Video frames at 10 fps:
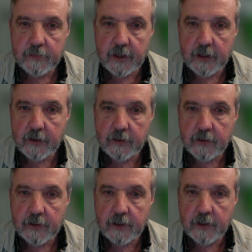And
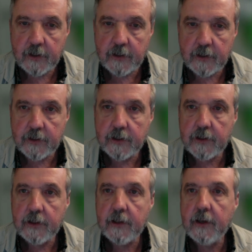here's highlights.
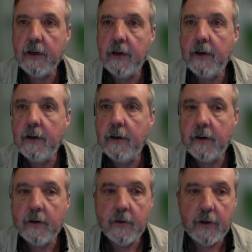
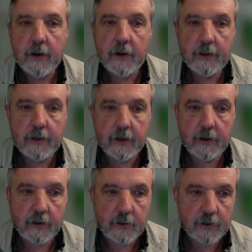Okay,
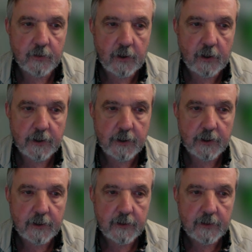take our swatch.